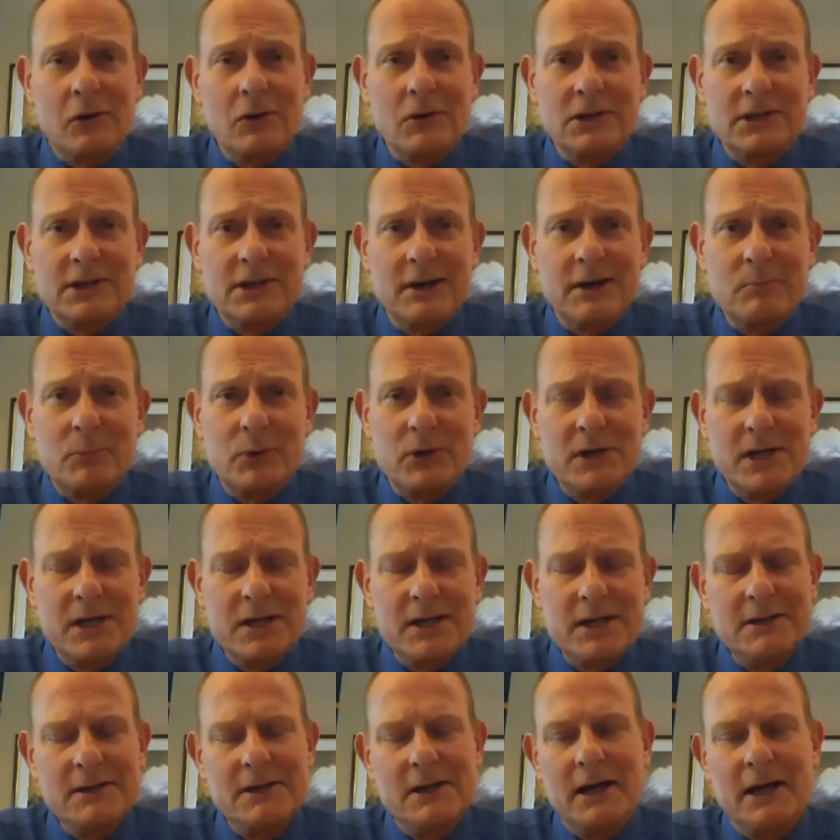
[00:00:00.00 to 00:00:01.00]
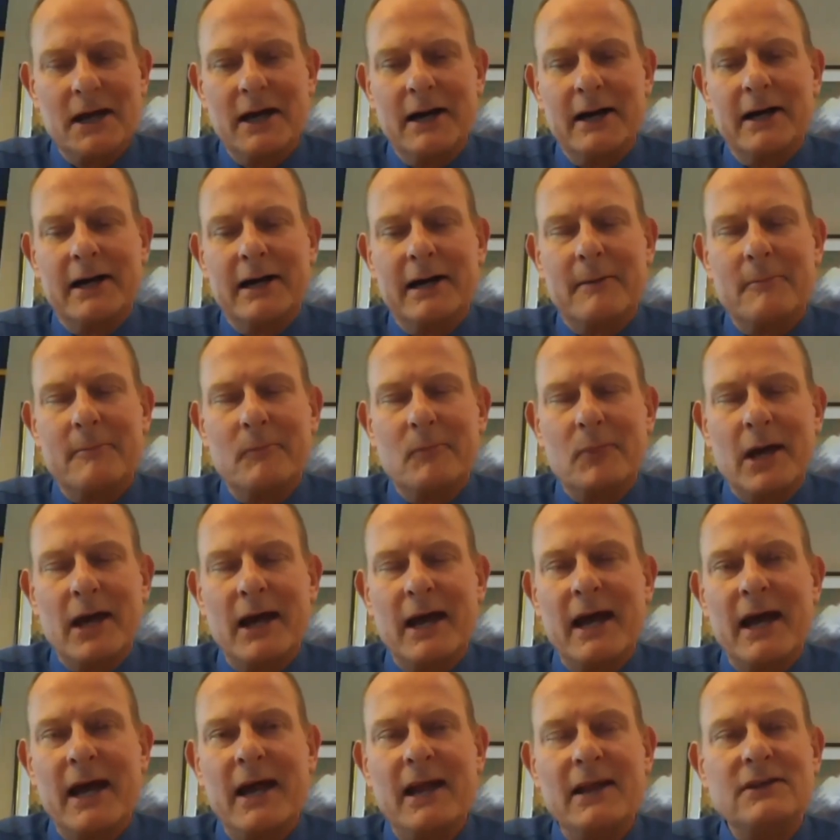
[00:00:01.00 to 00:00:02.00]
a gold company,
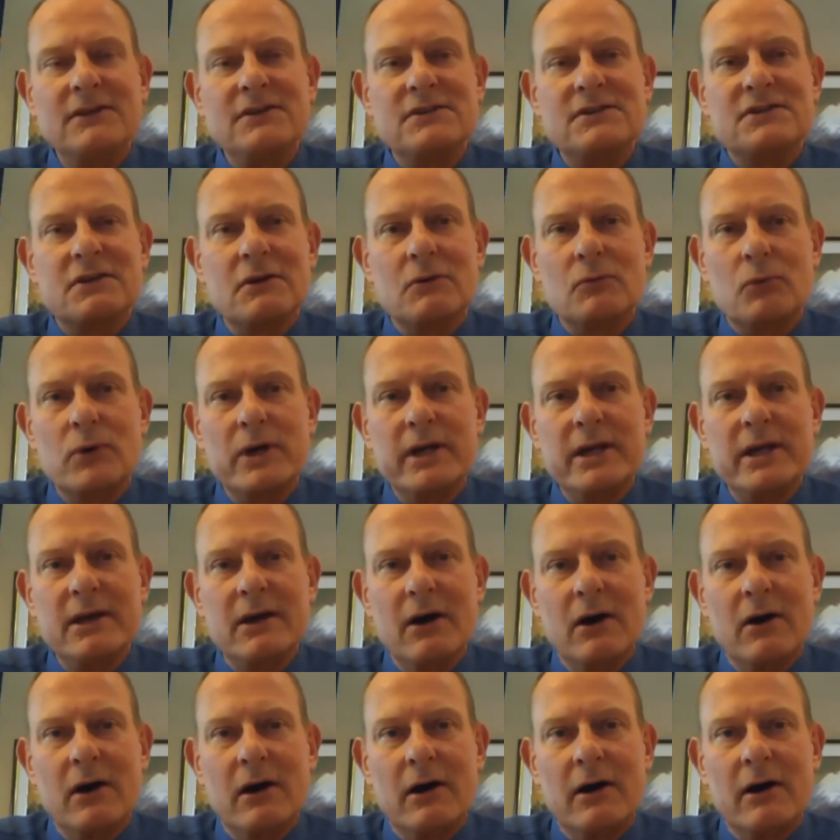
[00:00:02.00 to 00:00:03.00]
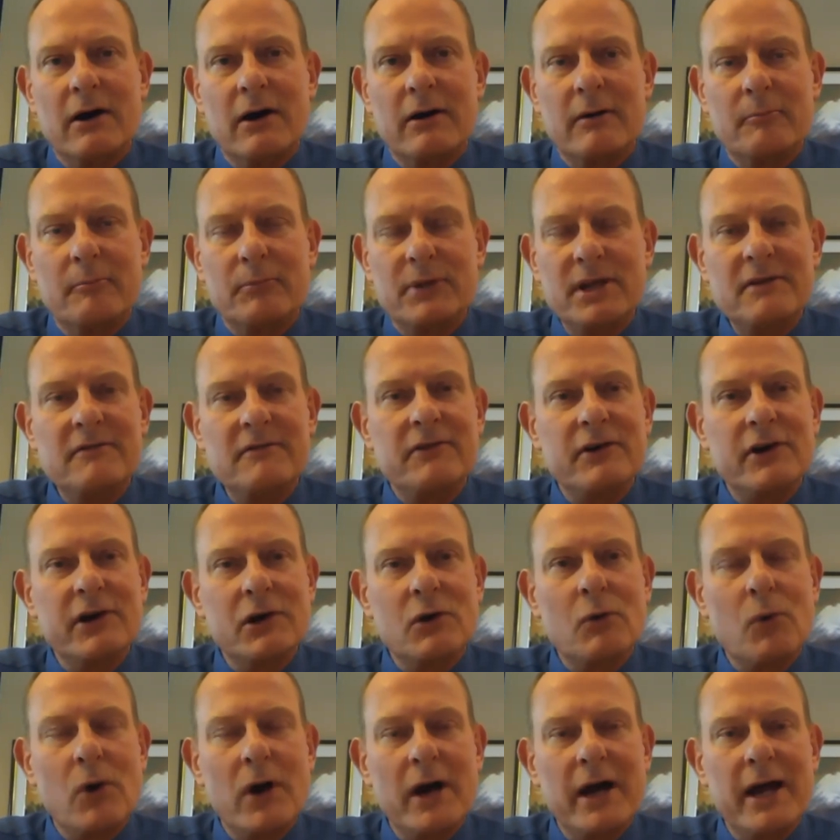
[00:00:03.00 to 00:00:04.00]
um, and we are
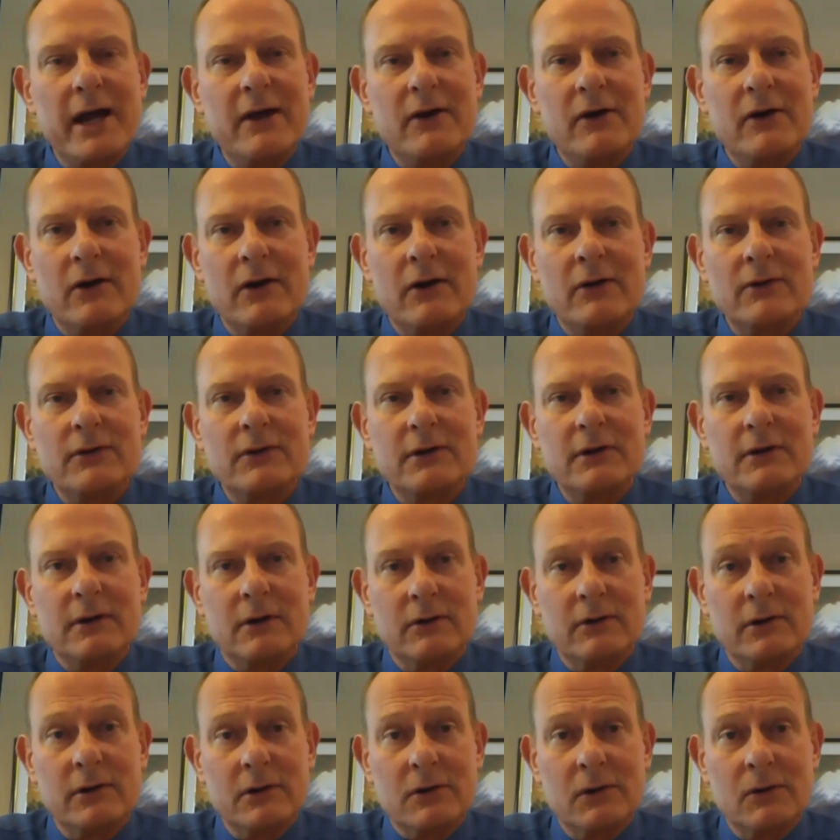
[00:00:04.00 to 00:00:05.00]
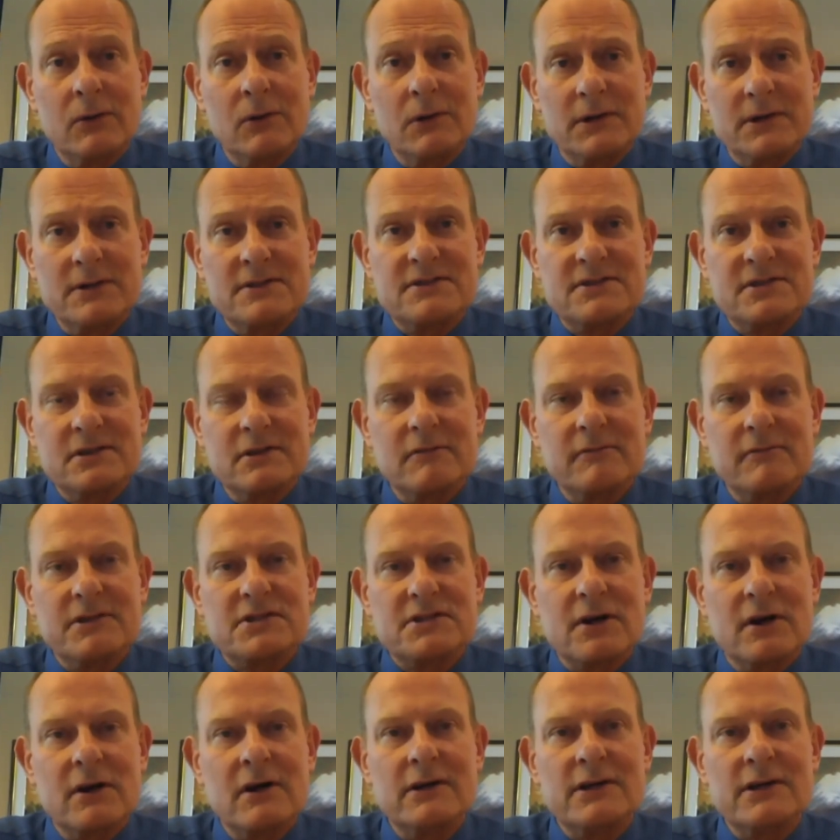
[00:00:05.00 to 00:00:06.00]
beavering away on on the gold and
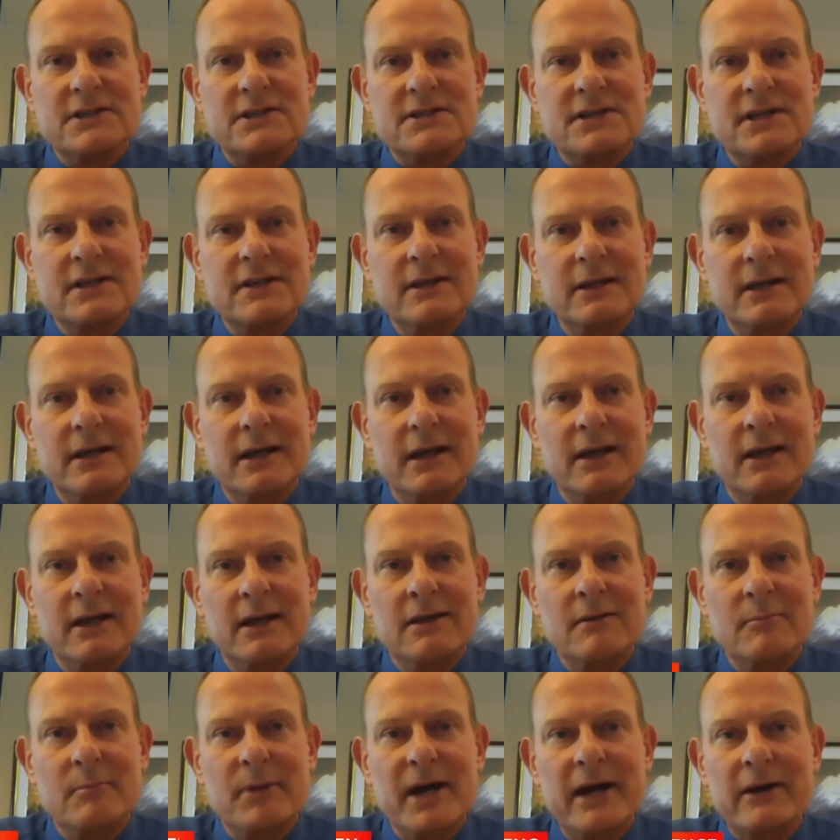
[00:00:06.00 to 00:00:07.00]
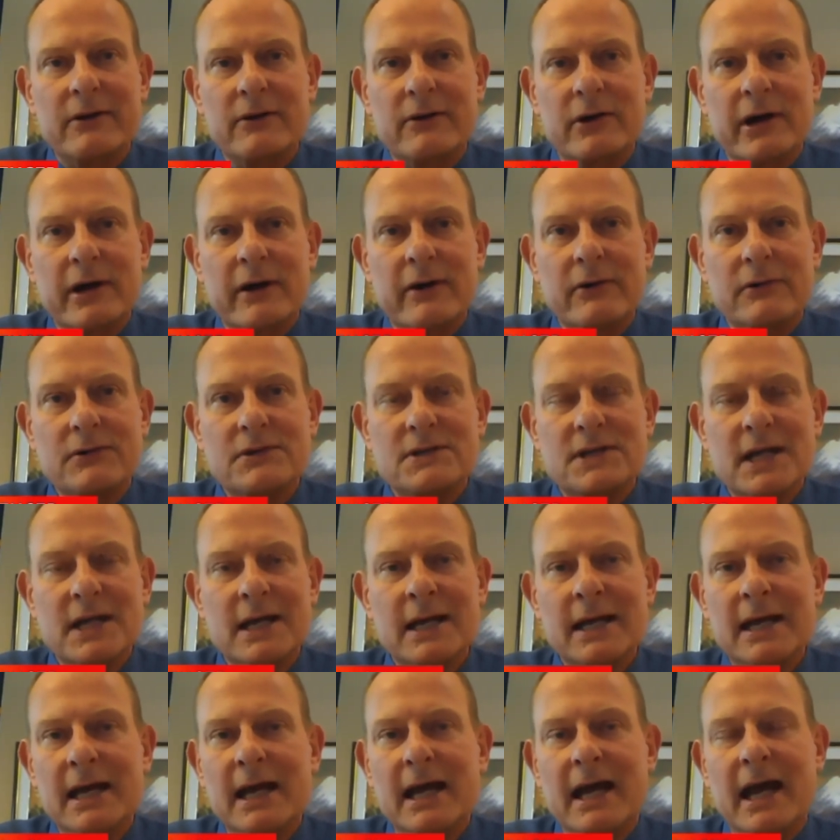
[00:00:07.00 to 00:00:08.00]
silver targets in in the background
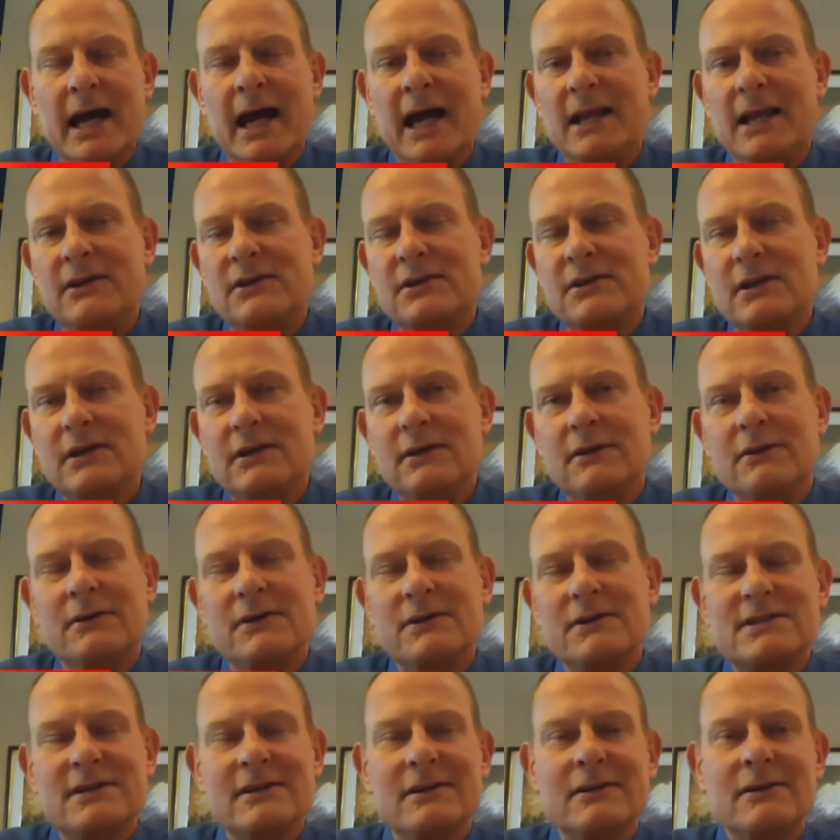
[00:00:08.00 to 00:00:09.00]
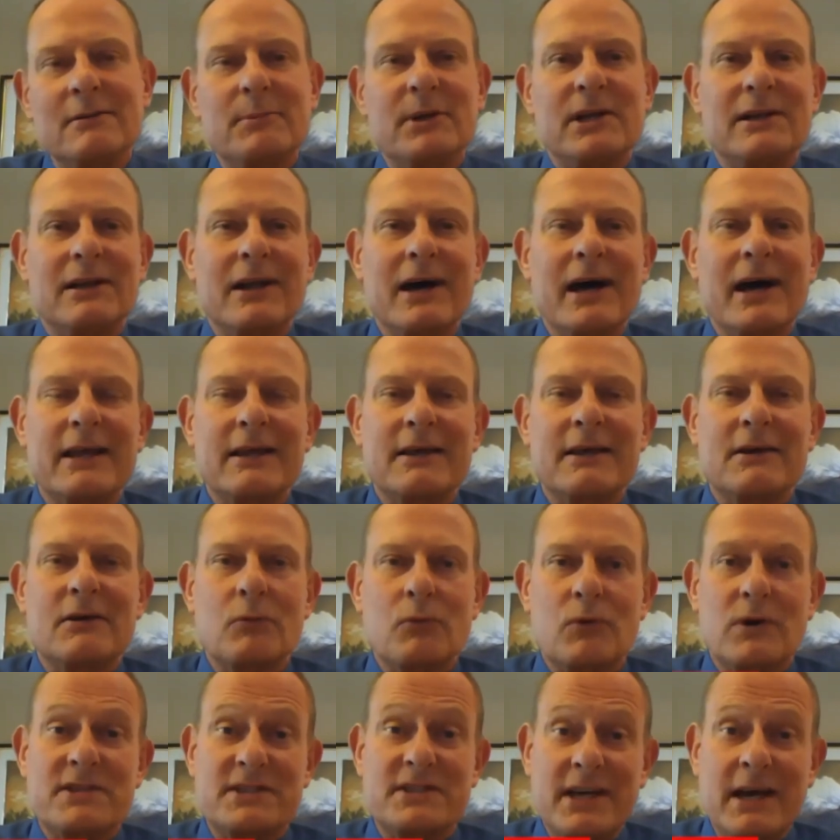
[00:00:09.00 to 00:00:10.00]
and you know, it's a little bit like
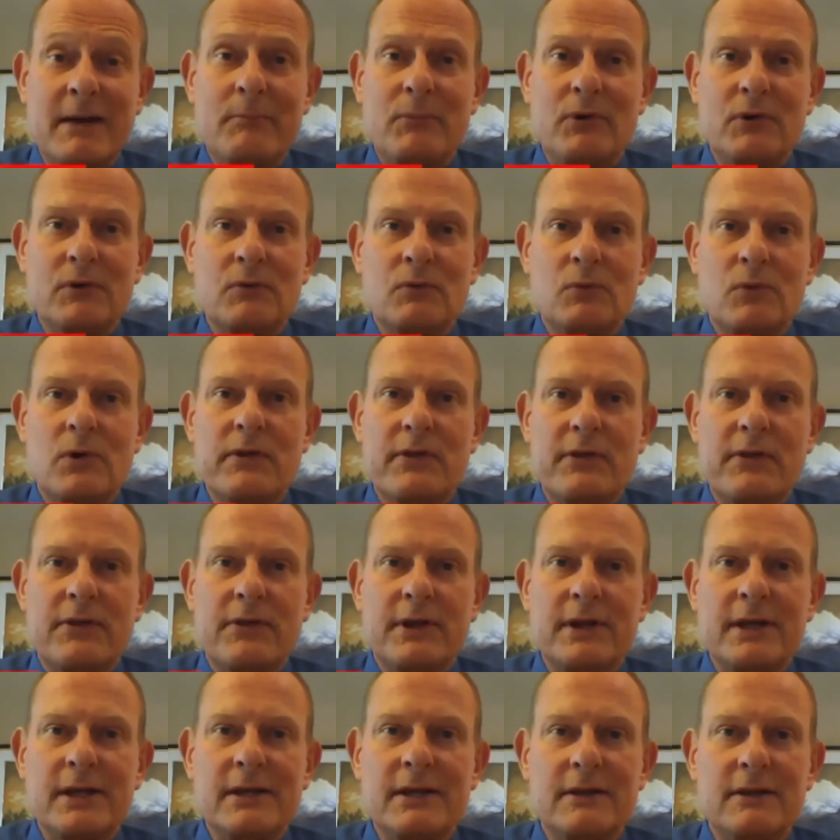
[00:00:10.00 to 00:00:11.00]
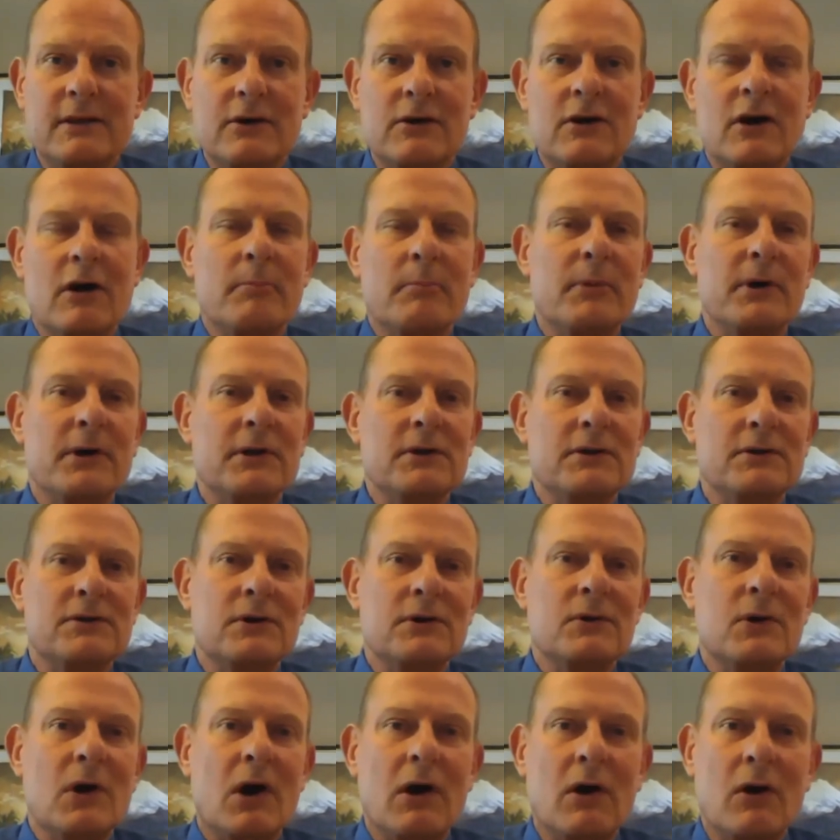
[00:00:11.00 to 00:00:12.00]
what's happened with the the copper.
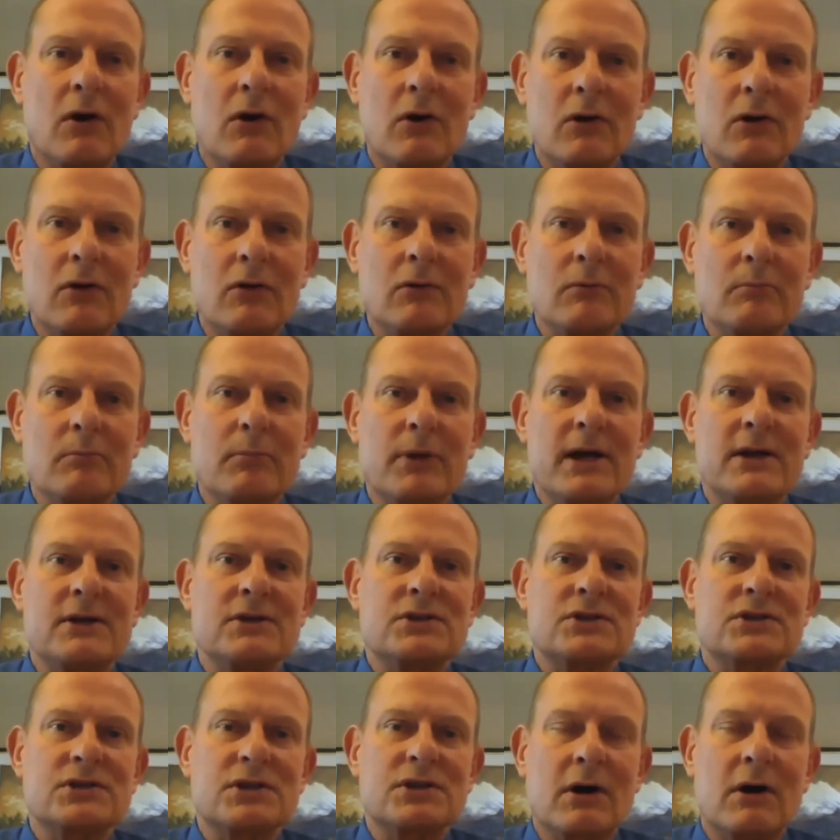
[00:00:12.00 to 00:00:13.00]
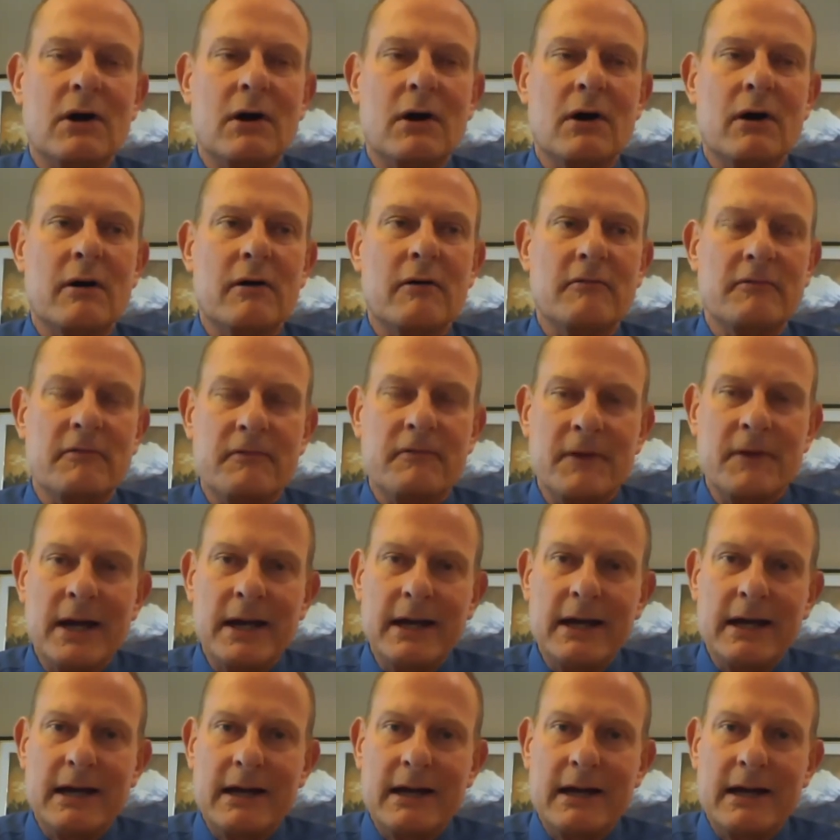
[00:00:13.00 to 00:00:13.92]
You do a whole bunch of